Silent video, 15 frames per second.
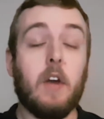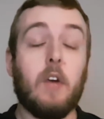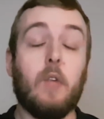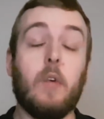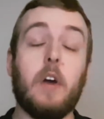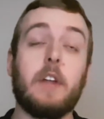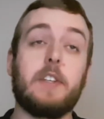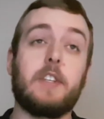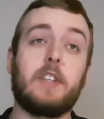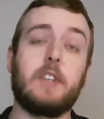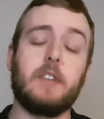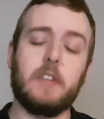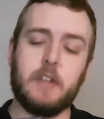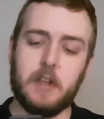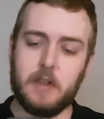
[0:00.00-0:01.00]
What
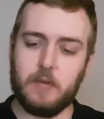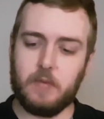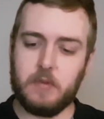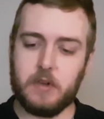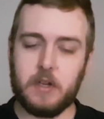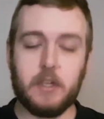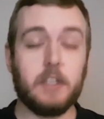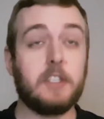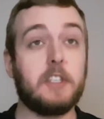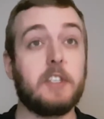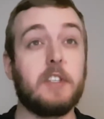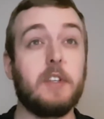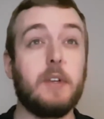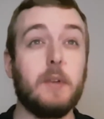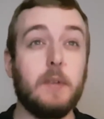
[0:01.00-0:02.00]
should I watch
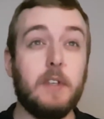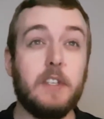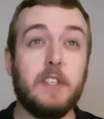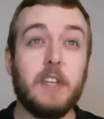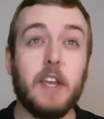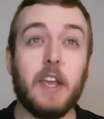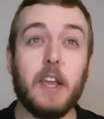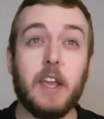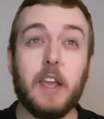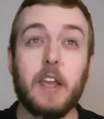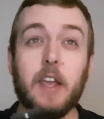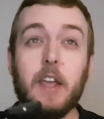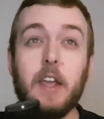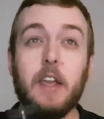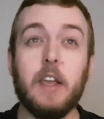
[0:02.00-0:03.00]

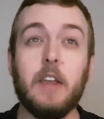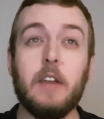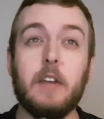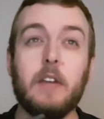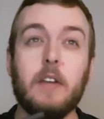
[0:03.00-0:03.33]
today?